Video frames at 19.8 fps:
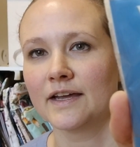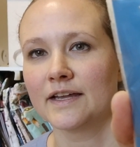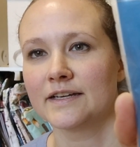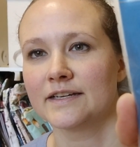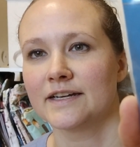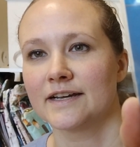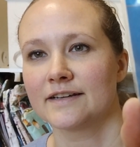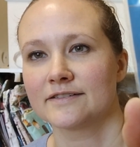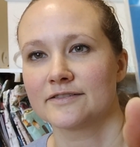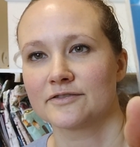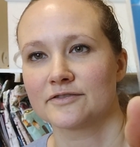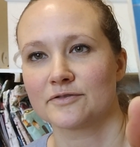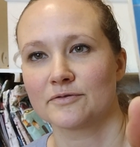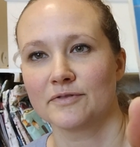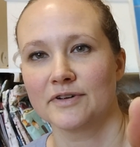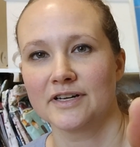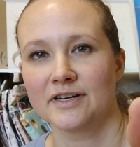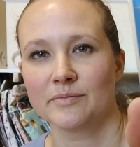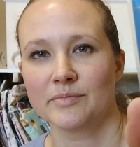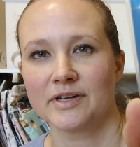And yes, there's
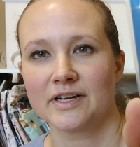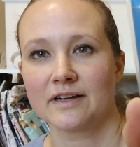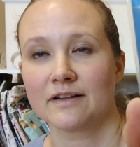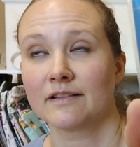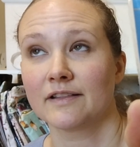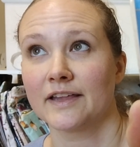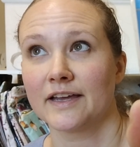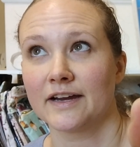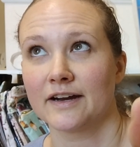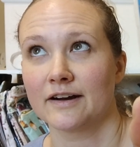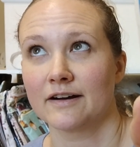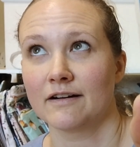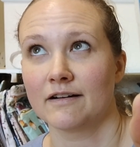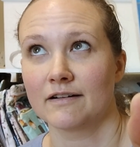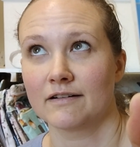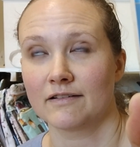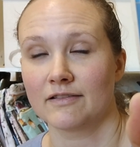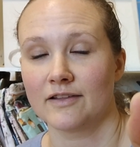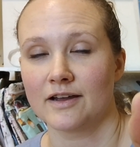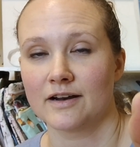going to be a glare
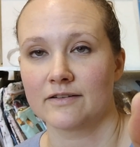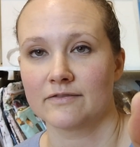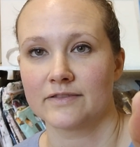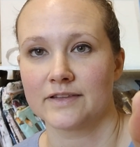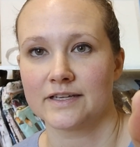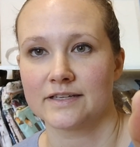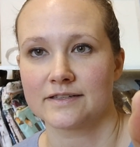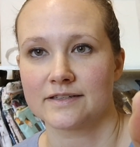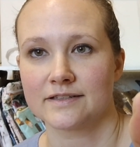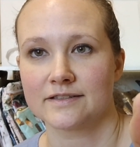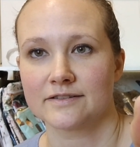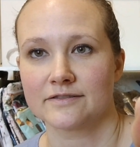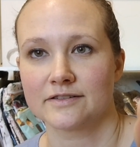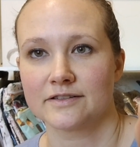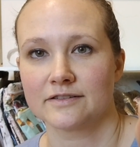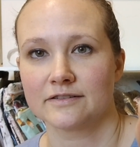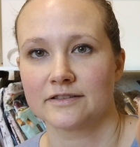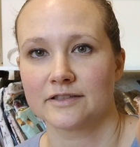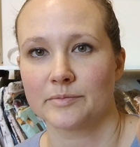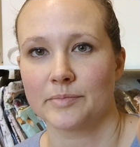on a lot of these because they're
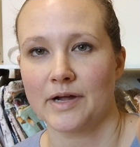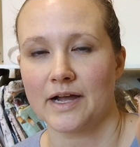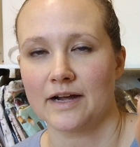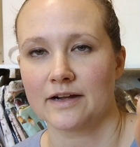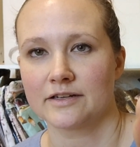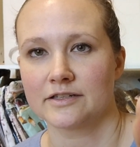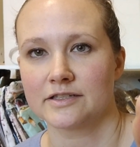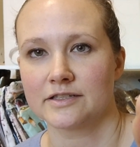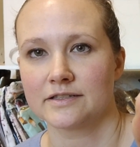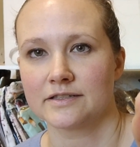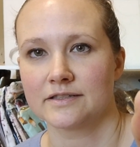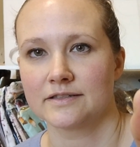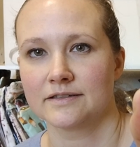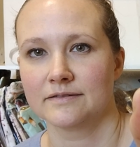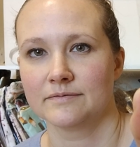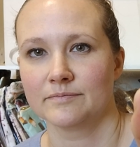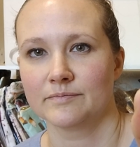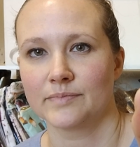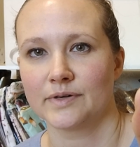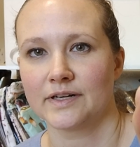still in their packages,
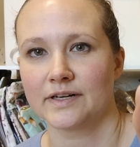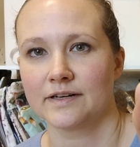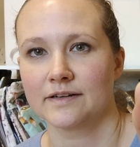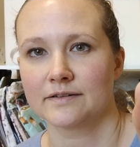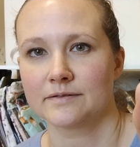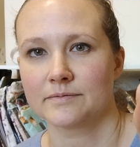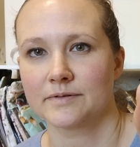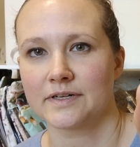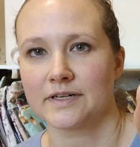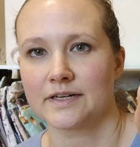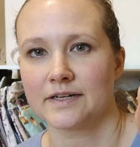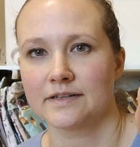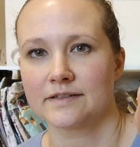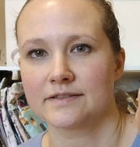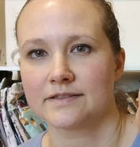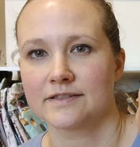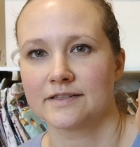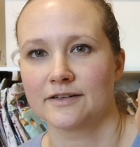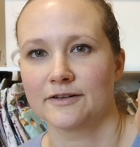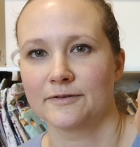but it is what it is.
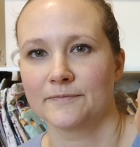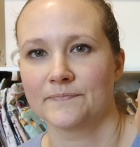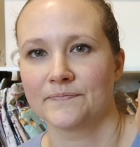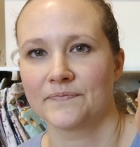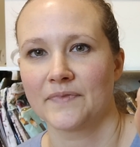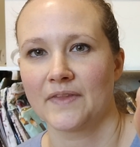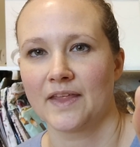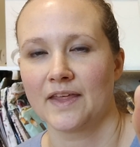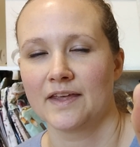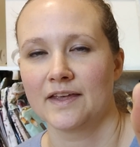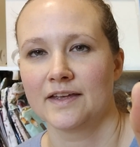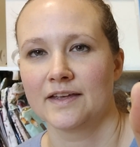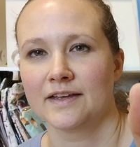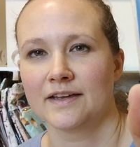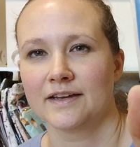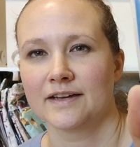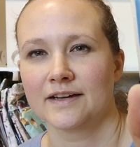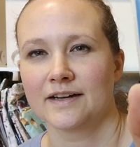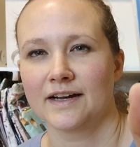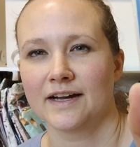So
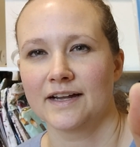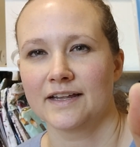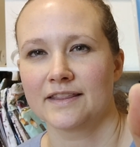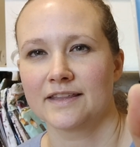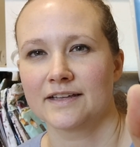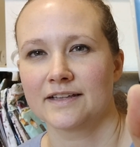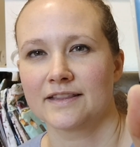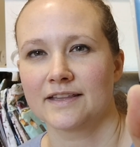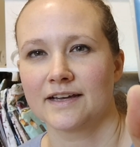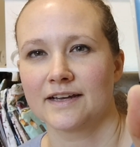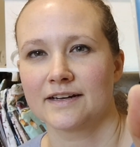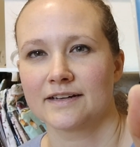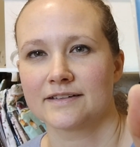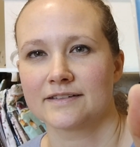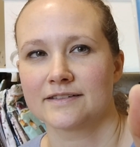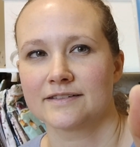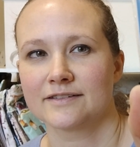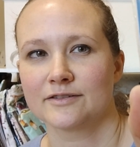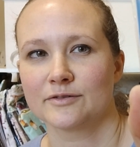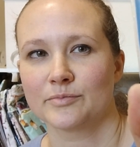I think that
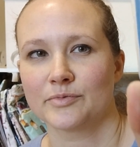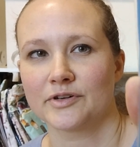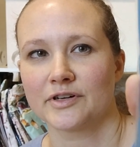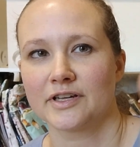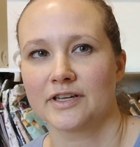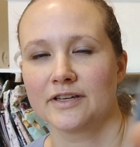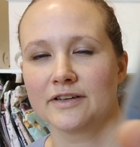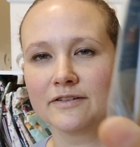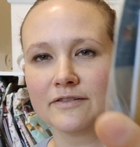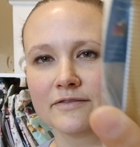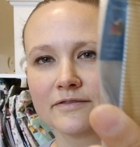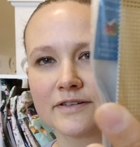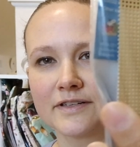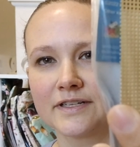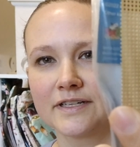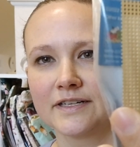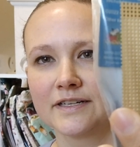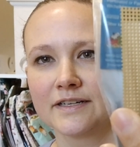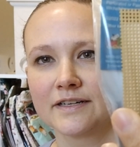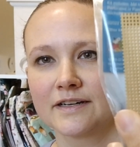is super
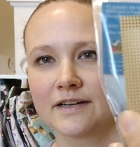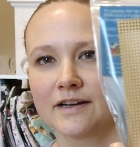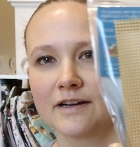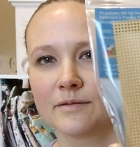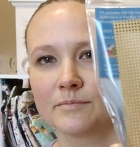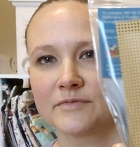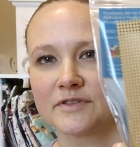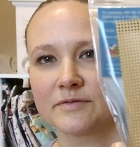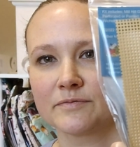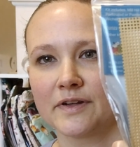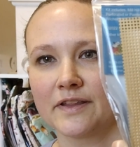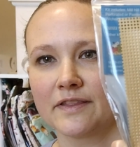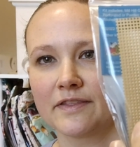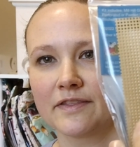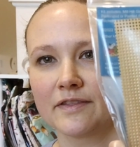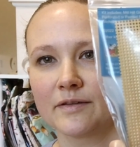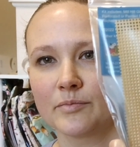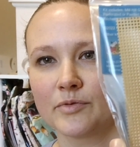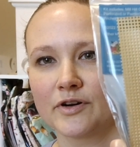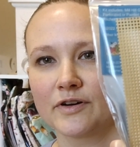cute. Comes with
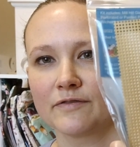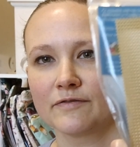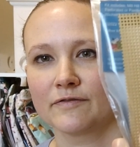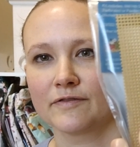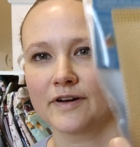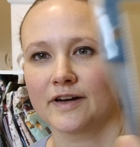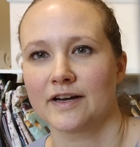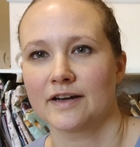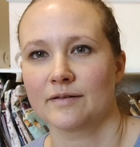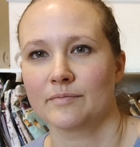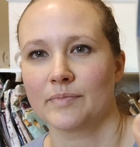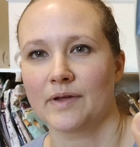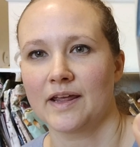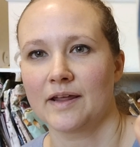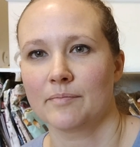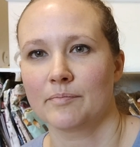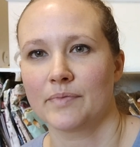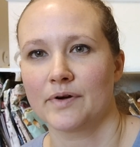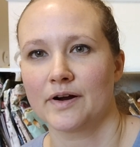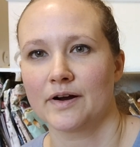the perforated
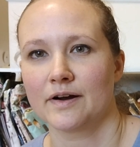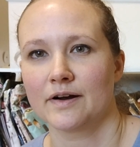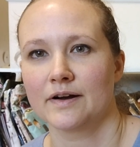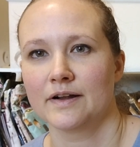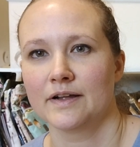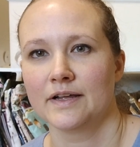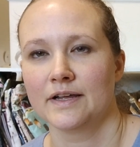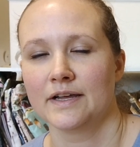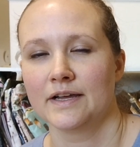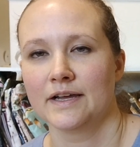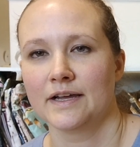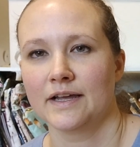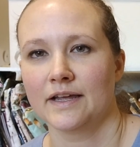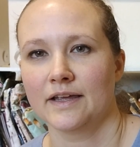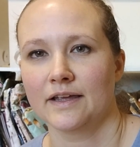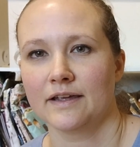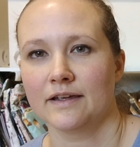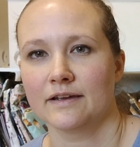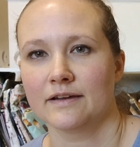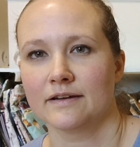paper,
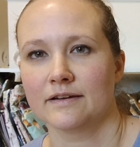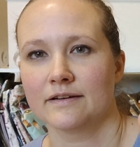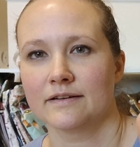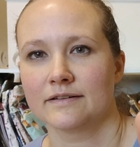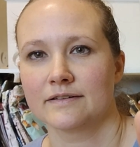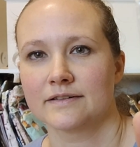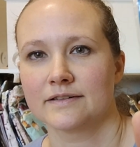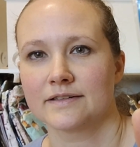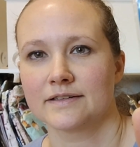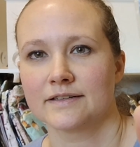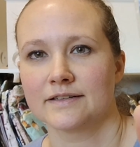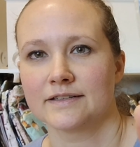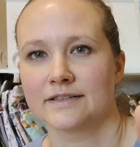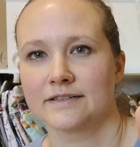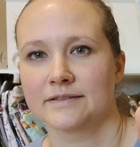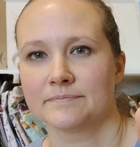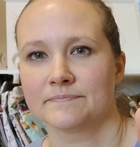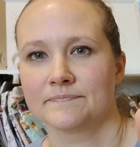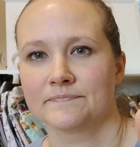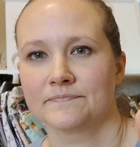and
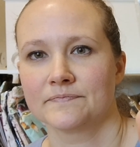I